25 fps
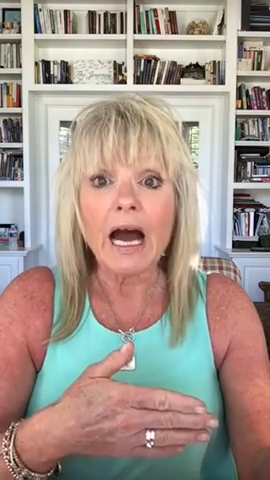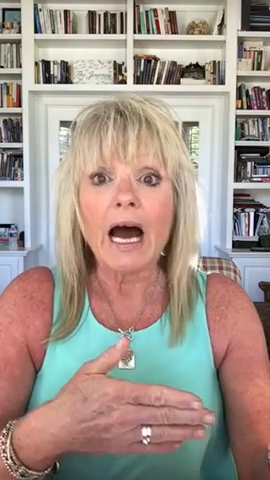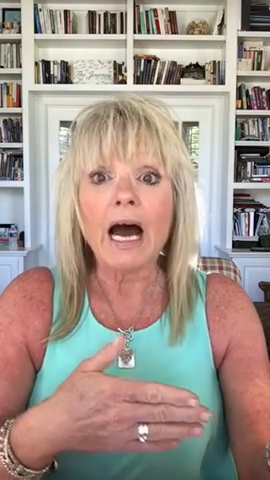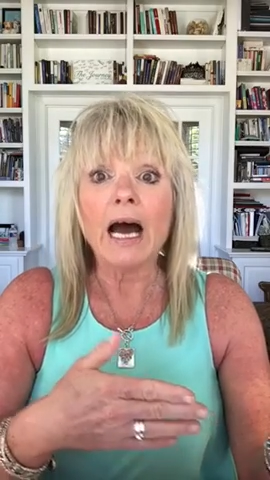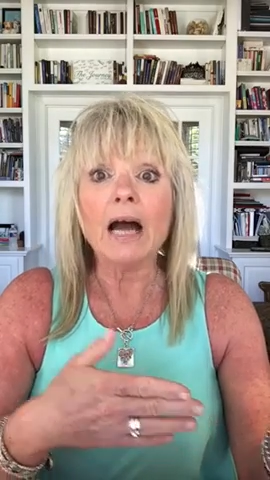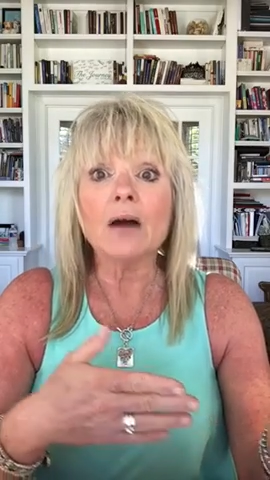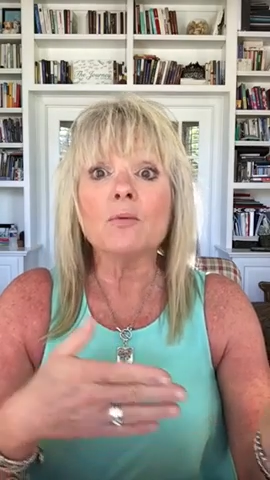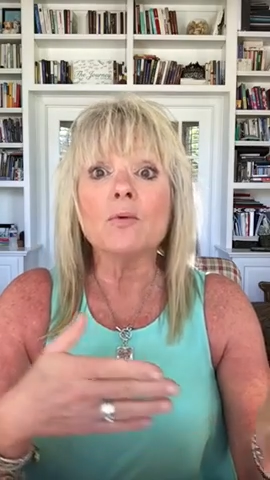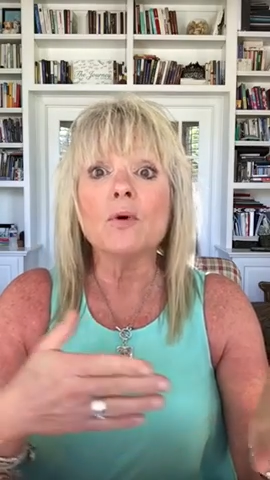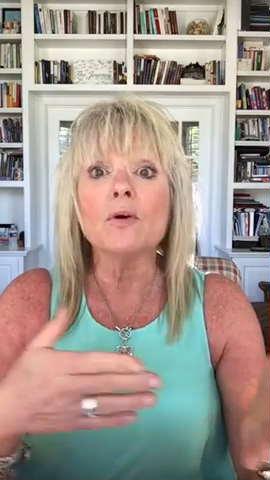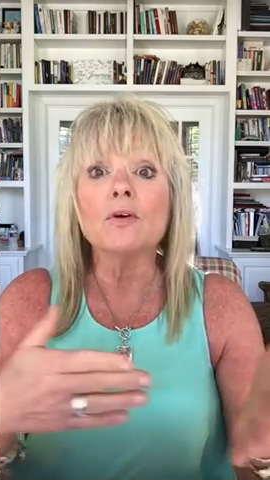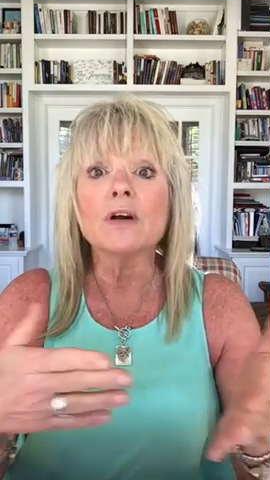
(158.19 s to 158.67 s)

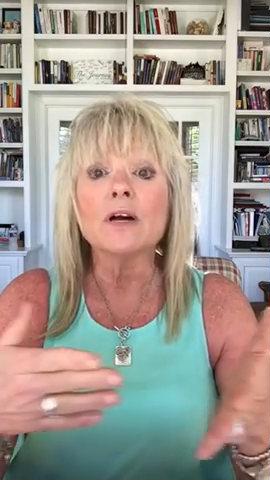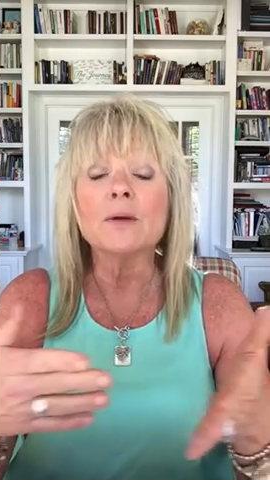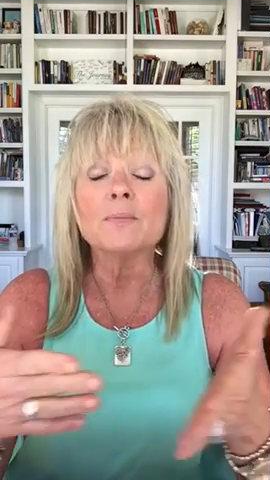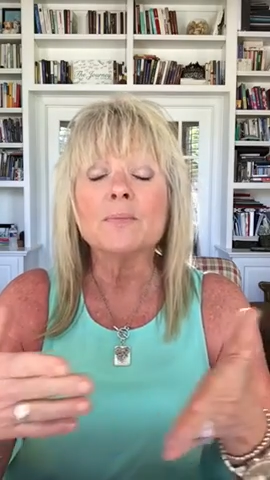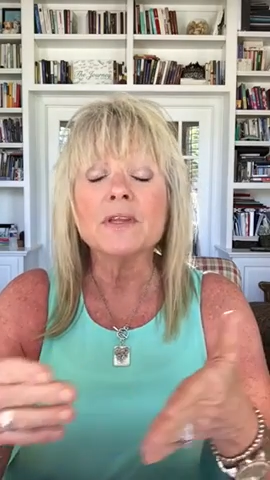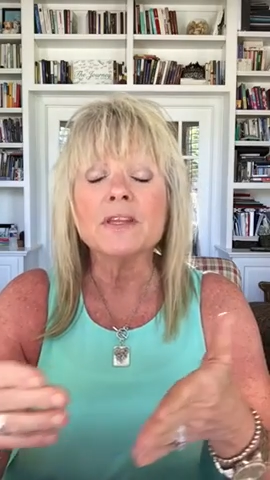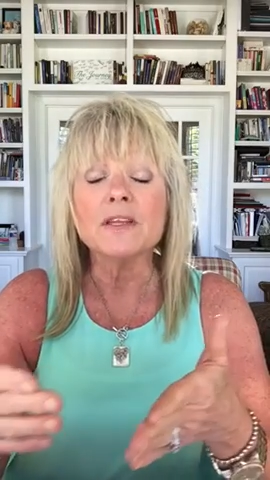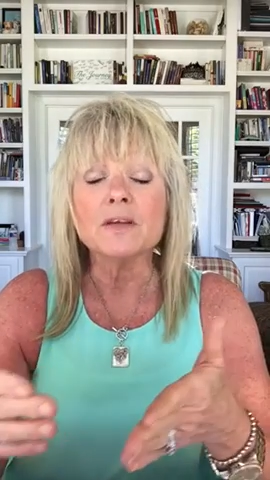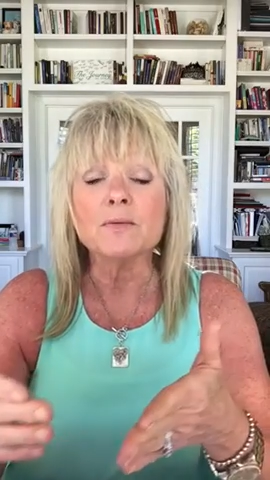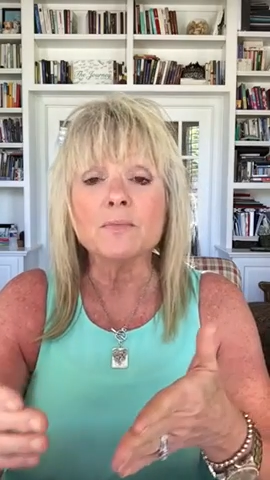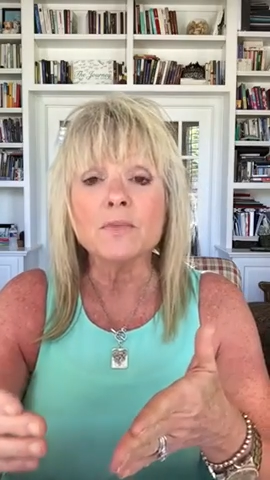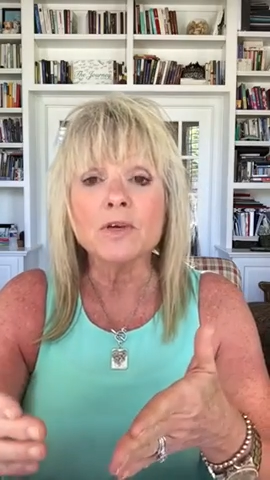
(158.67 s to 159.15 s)
I woke up
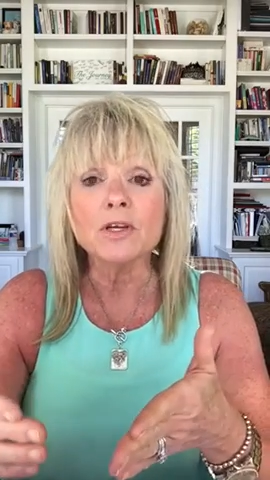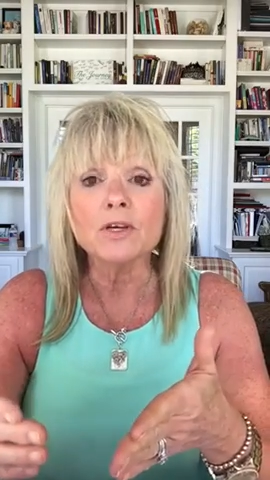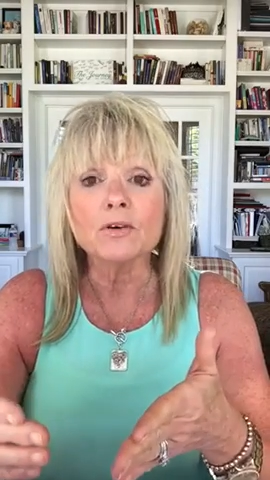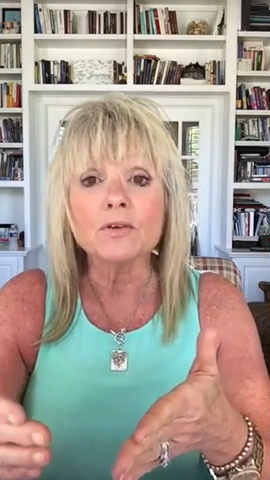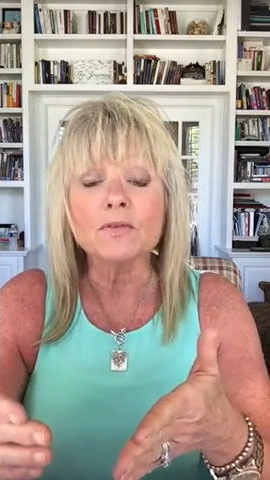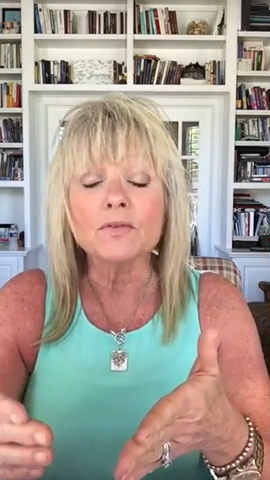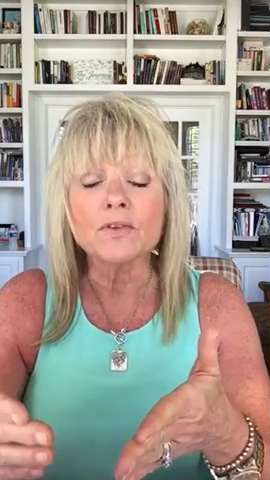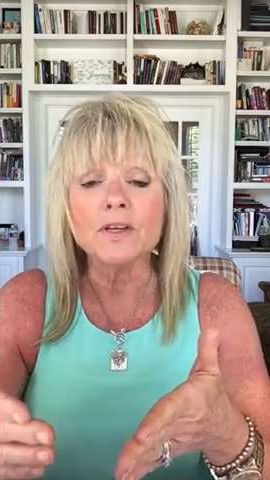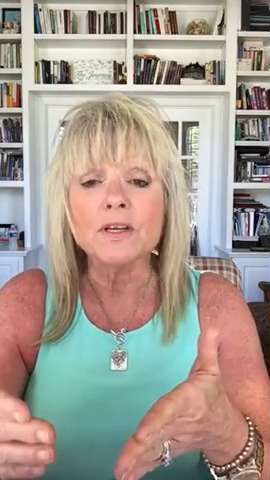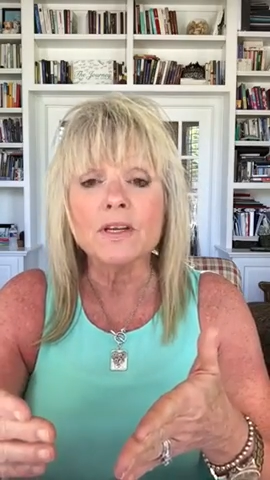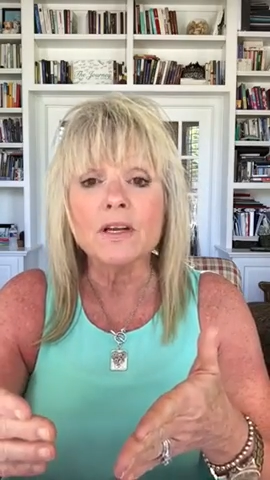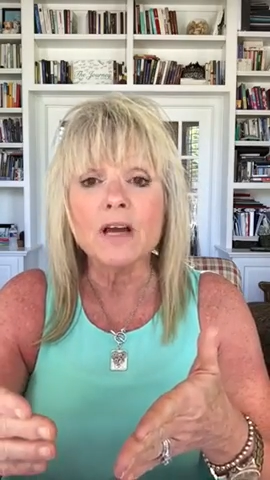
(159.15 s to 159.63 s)
in the middle
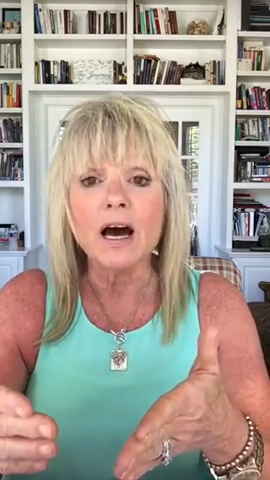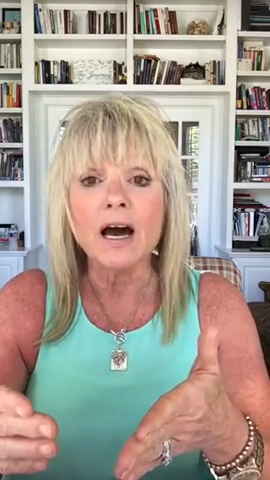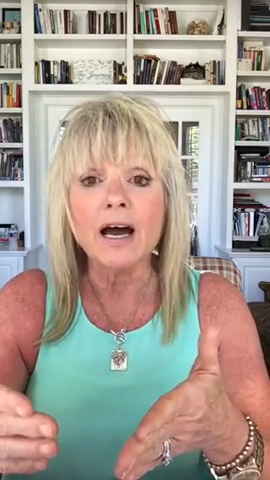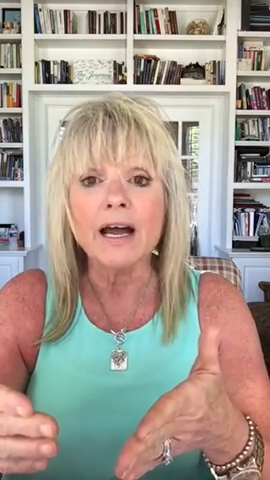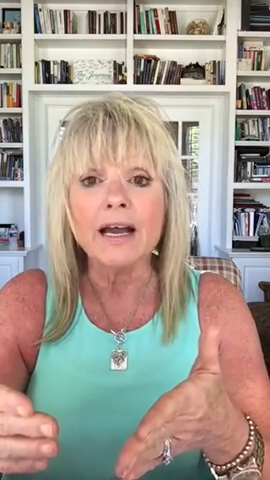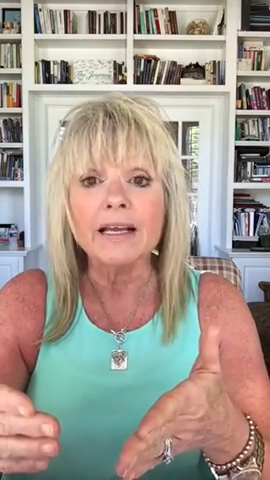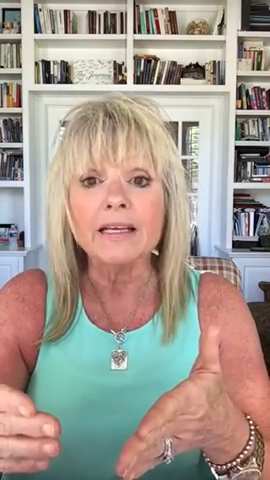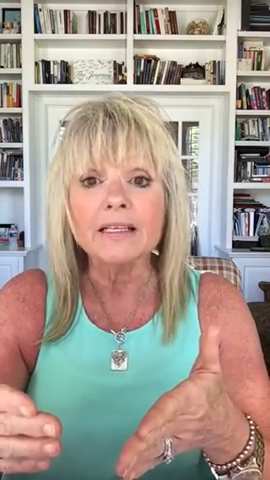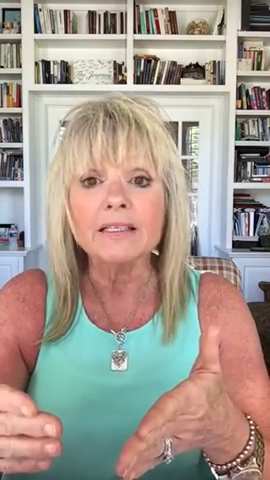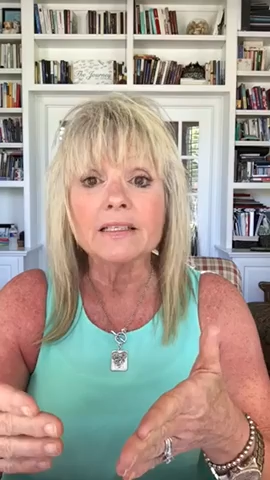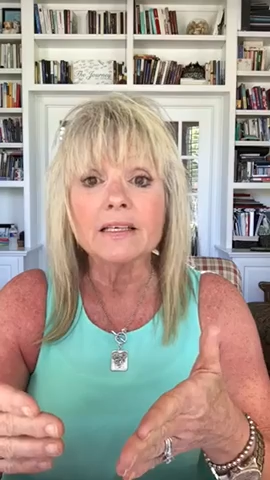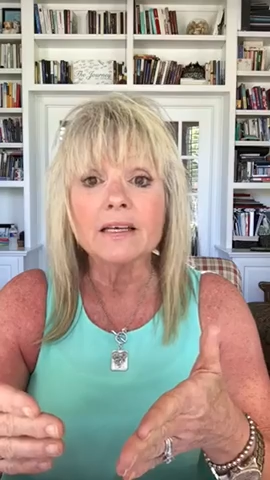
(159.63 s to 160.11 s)
of the
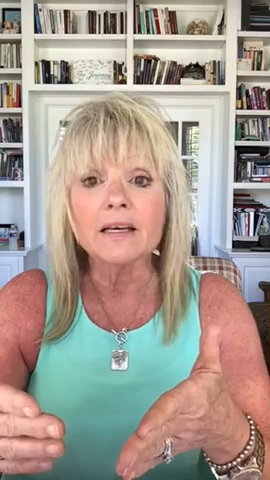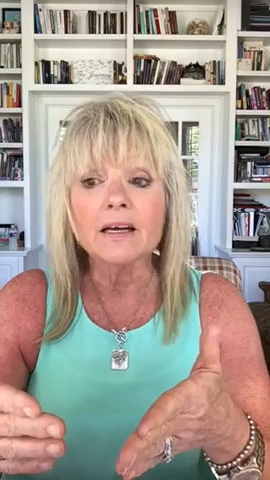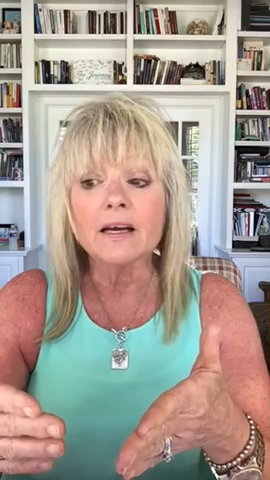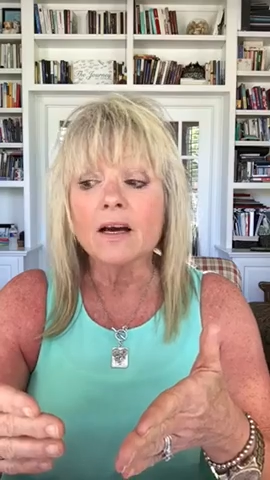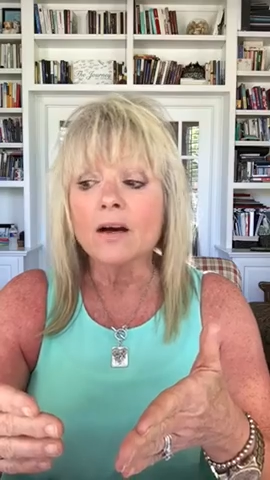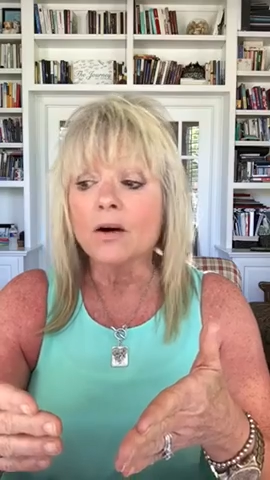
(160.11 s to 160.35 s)
night